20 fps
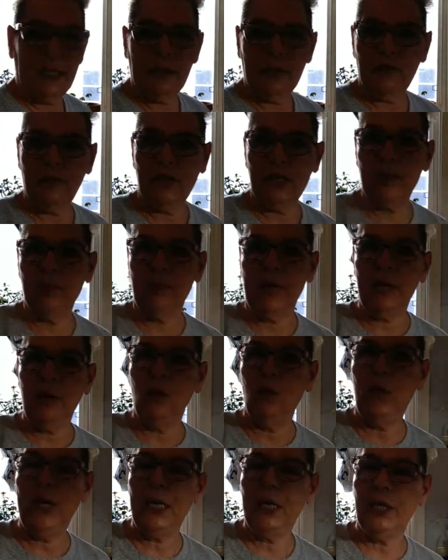in front of my
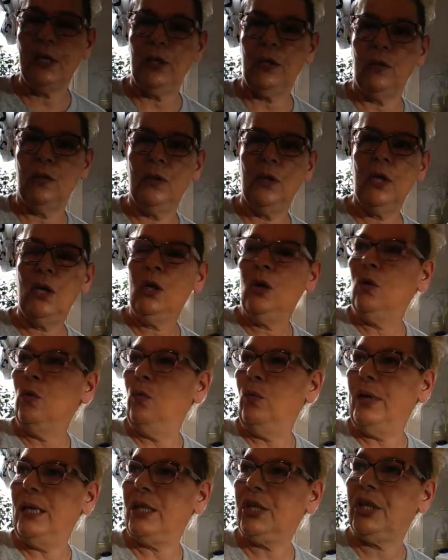window,
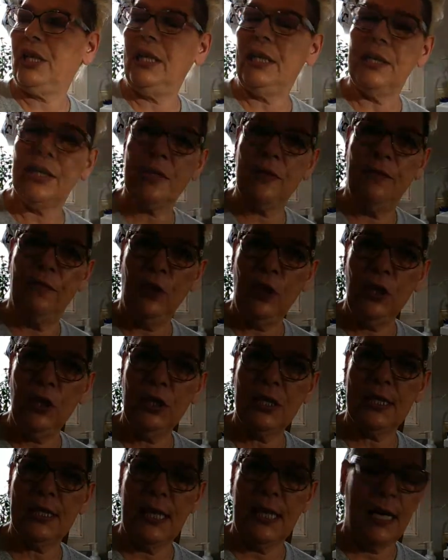which is full
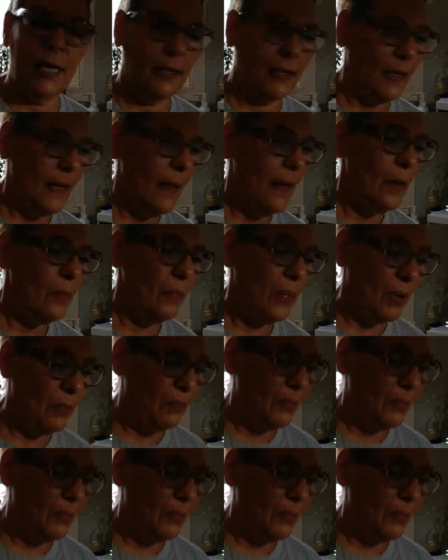sun, but